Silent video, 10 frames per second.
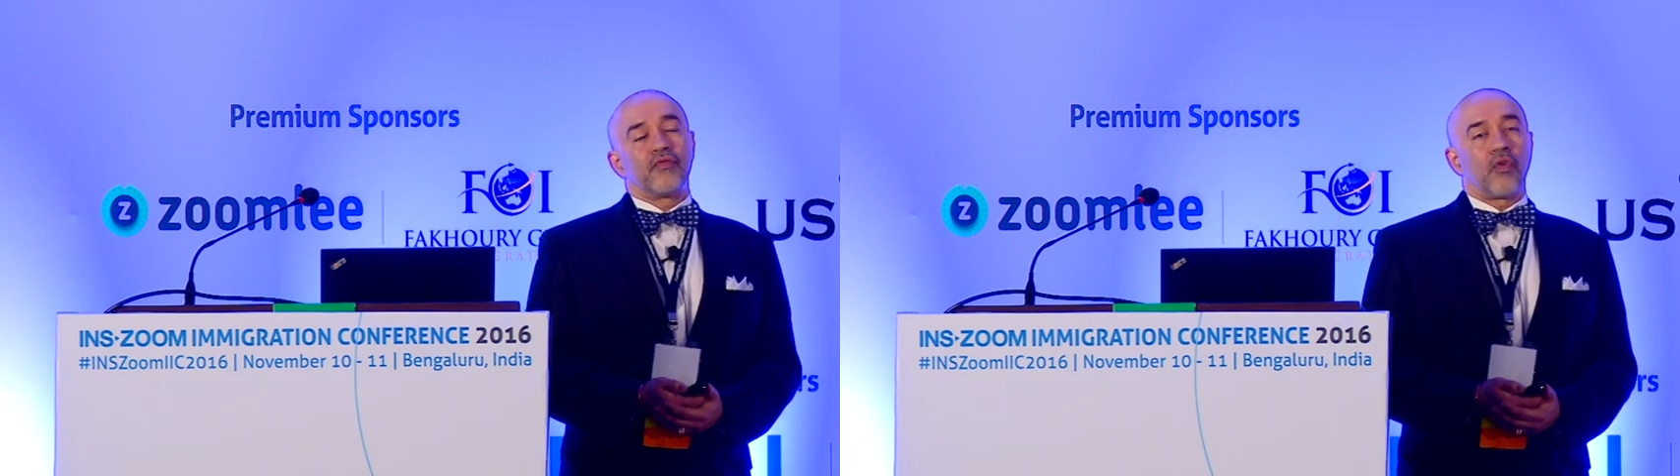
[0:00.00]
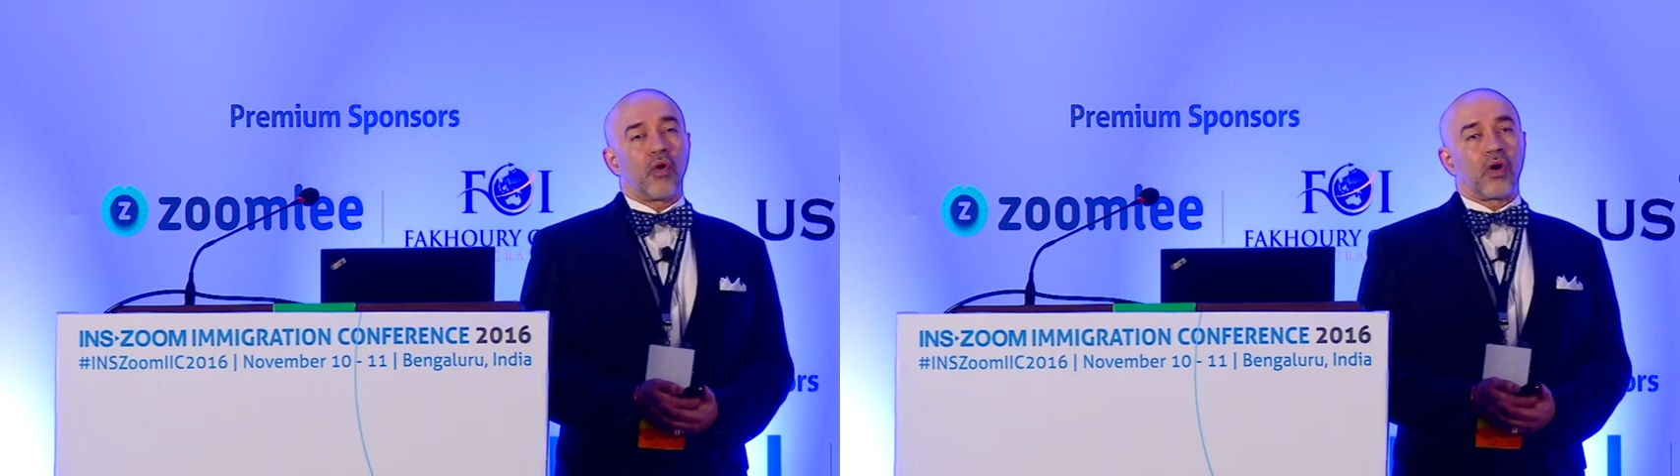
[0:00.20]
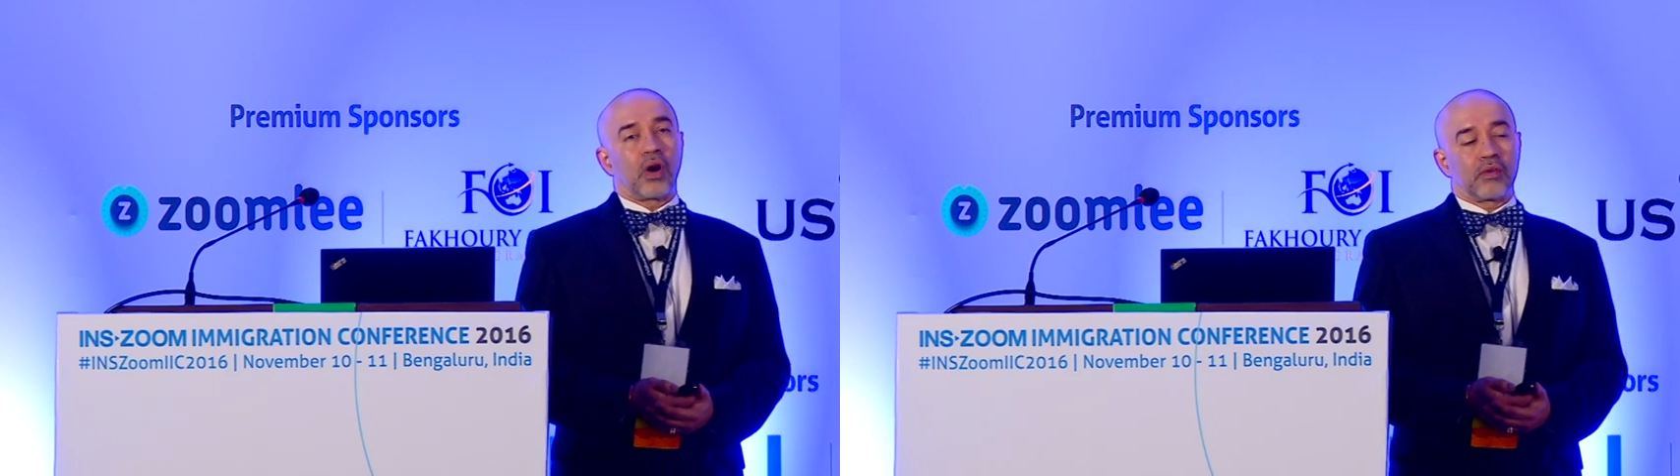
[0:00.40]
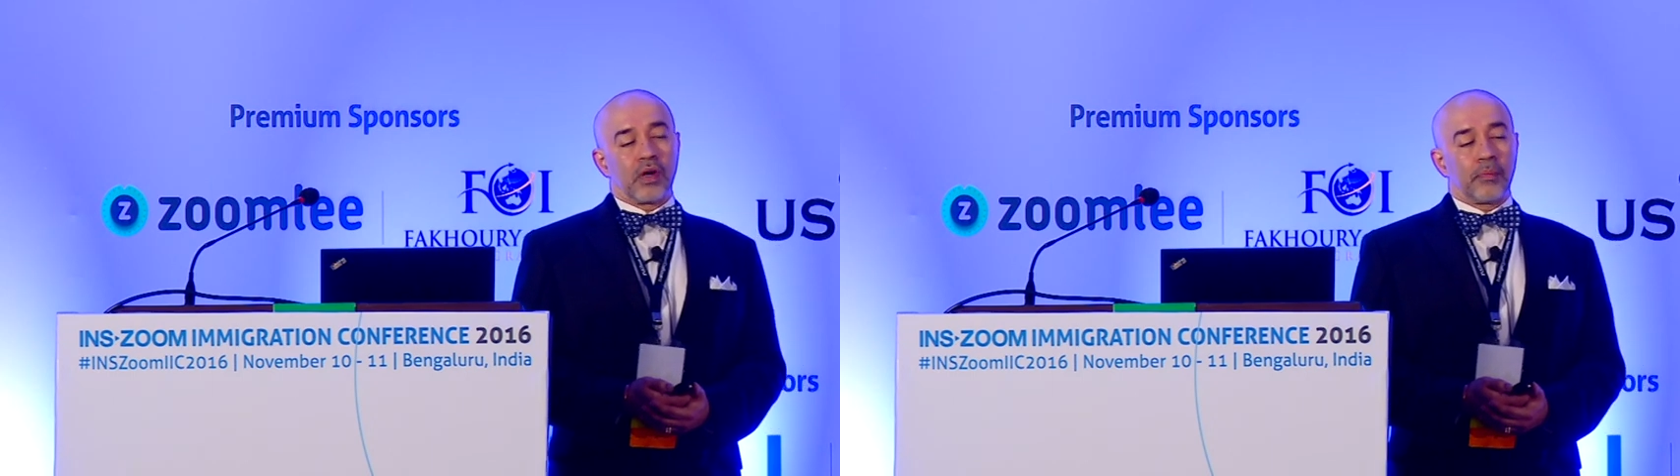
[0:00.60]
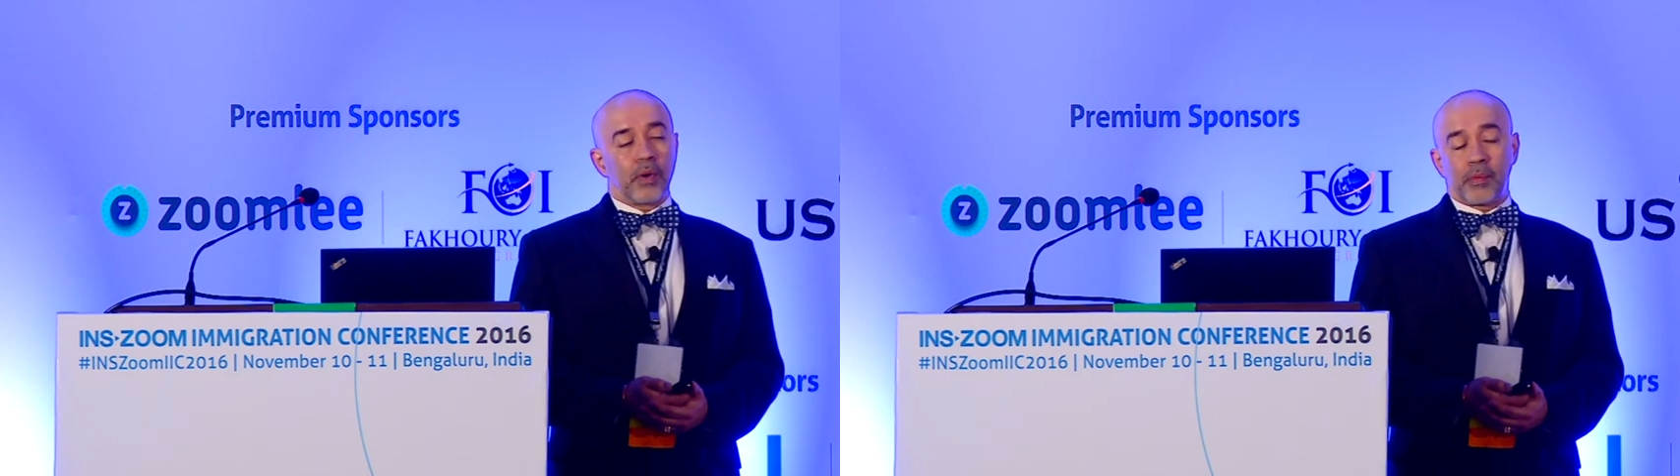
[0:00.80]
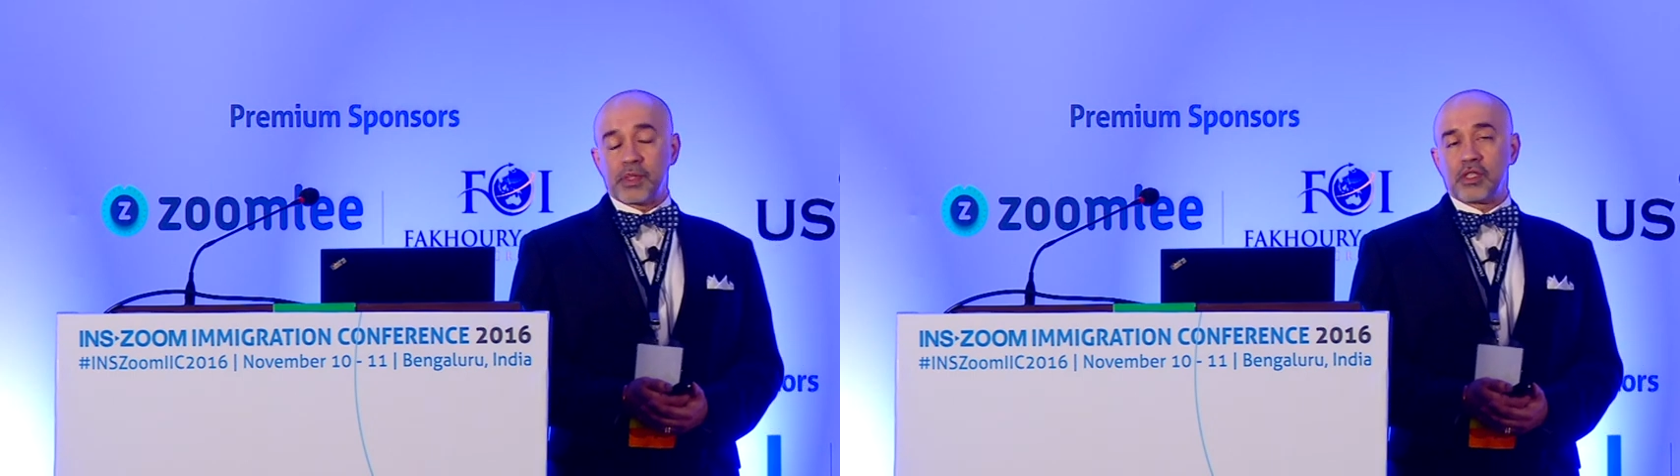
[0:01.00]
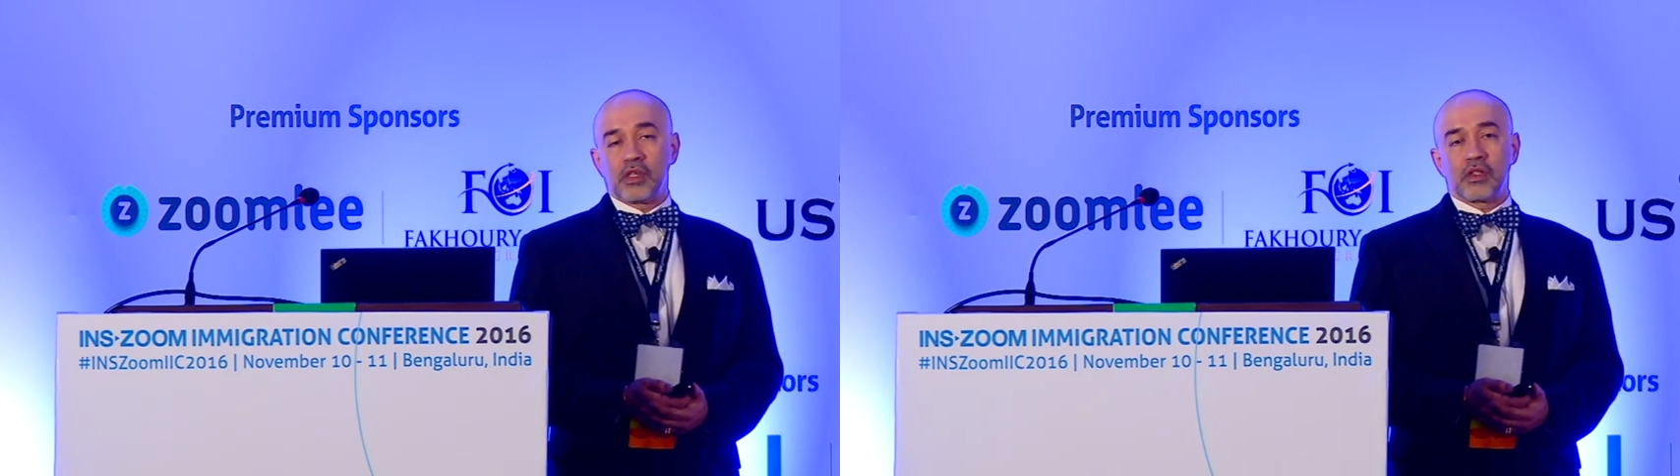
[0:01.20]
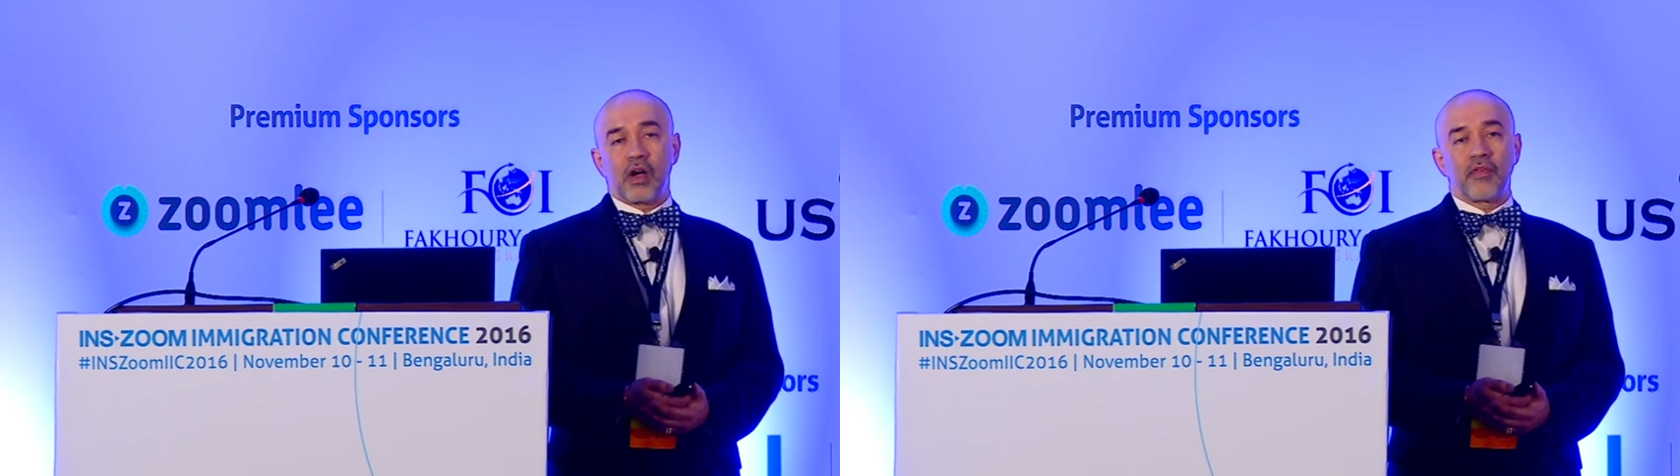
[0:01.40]
for
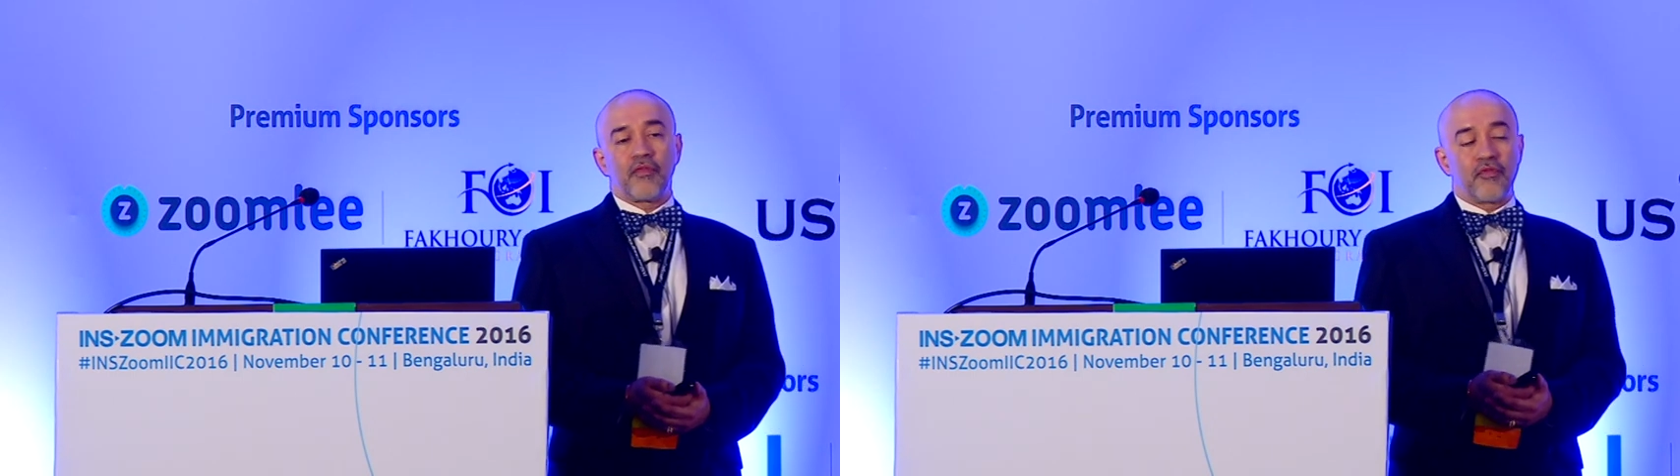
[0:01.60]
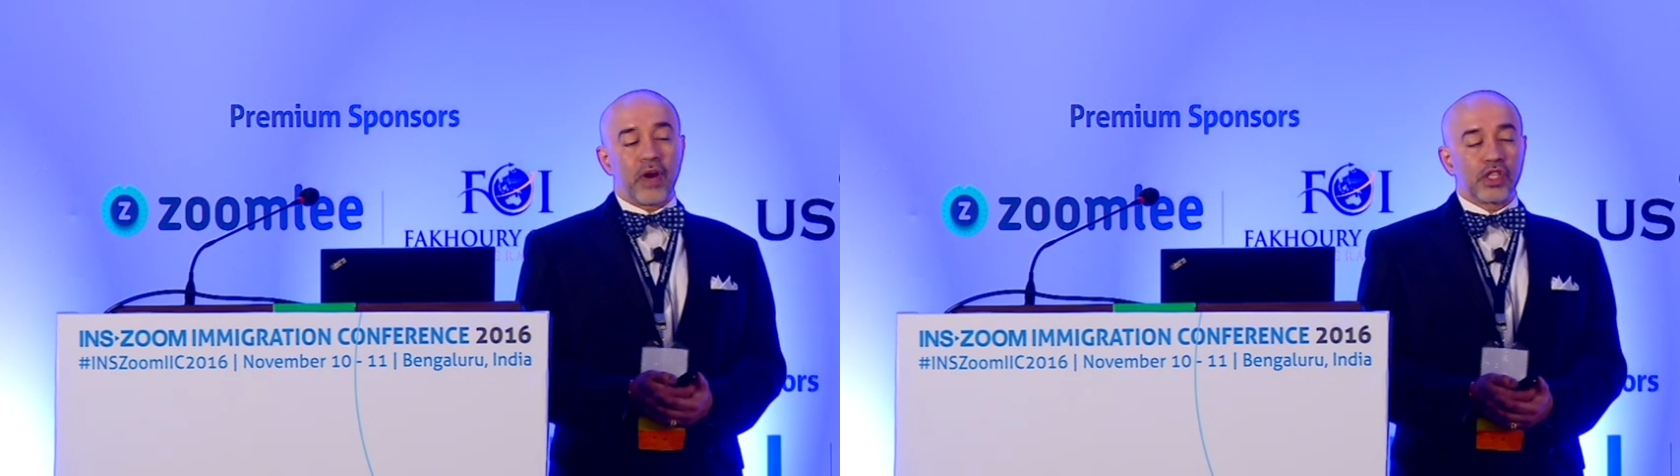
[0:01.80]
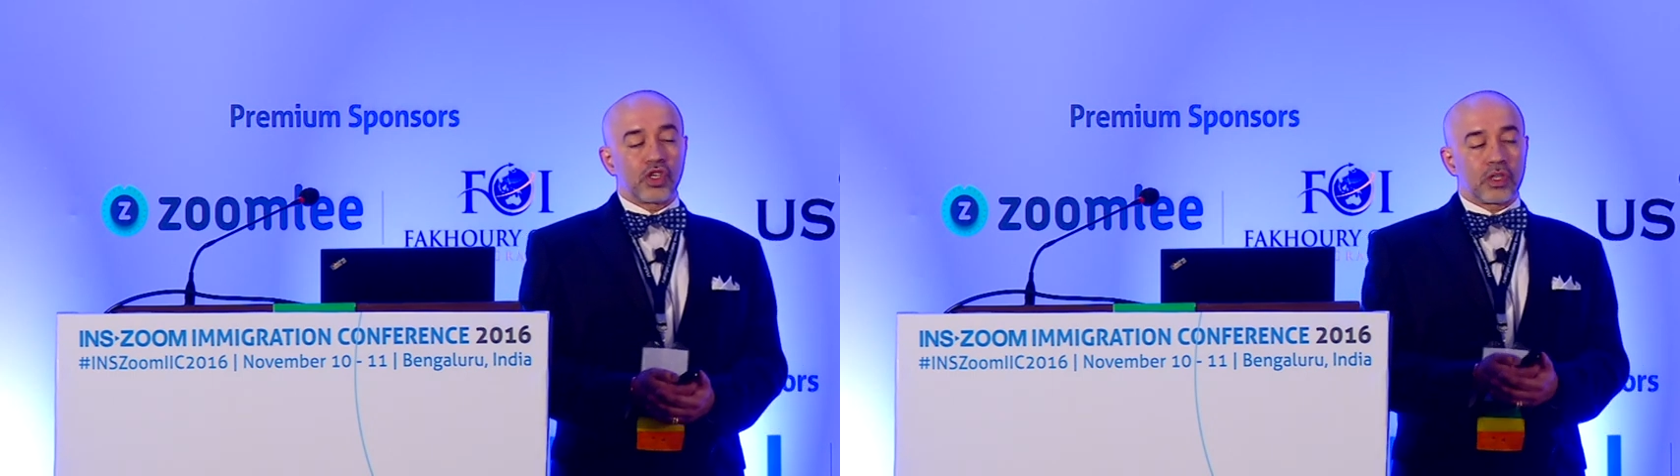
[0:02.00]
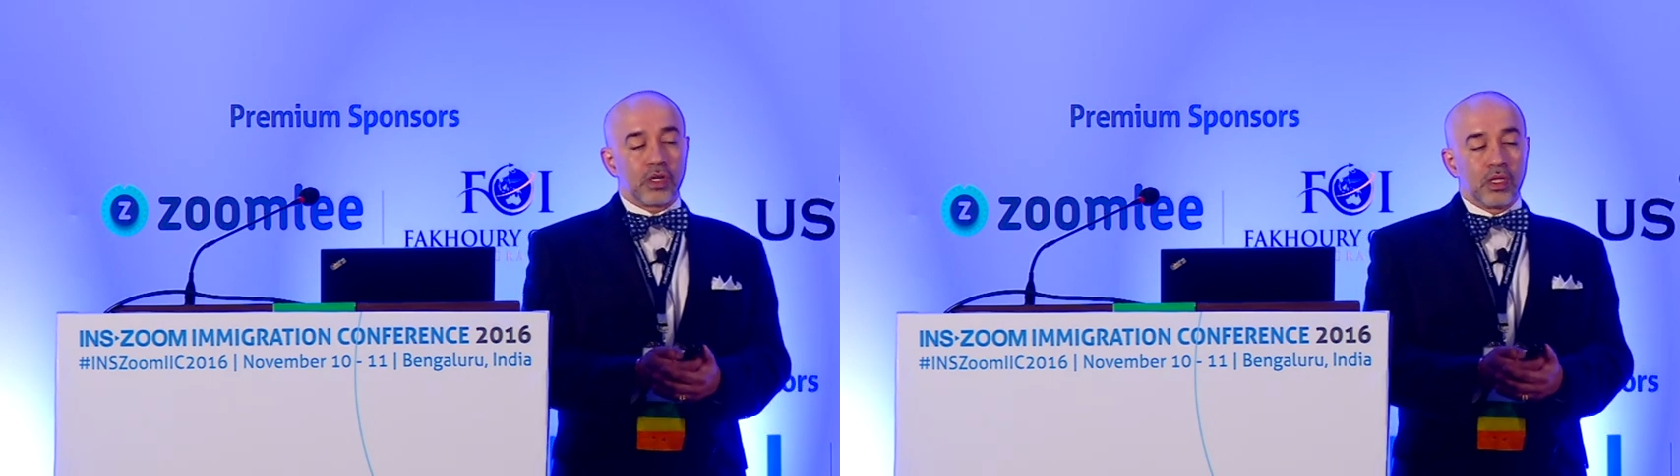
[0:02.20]
purposes of a French